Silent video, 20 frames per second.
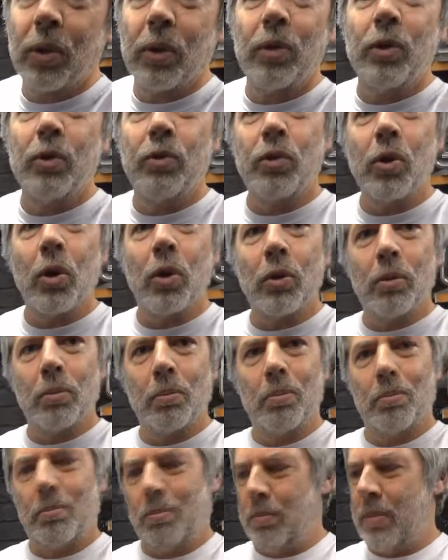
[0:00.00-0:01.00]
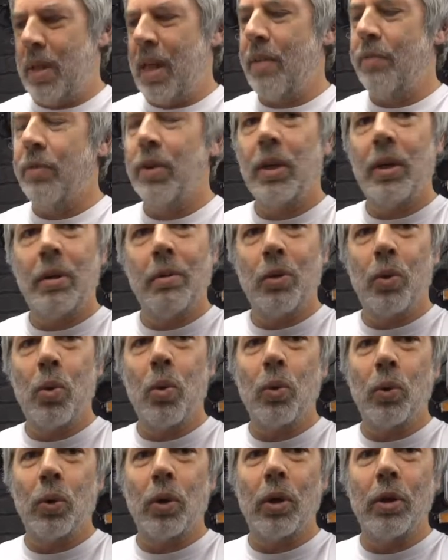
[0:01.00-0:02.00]
You've got heavy
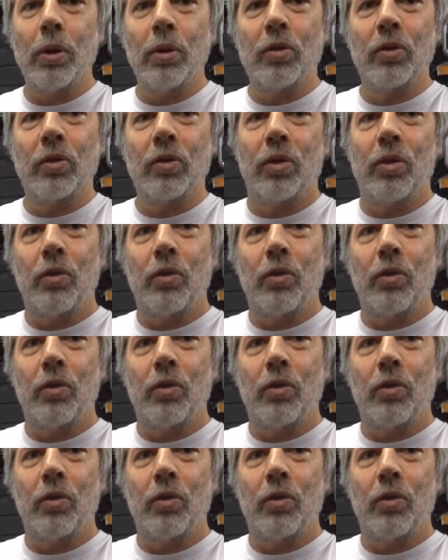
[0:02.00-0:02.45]
gauntlets,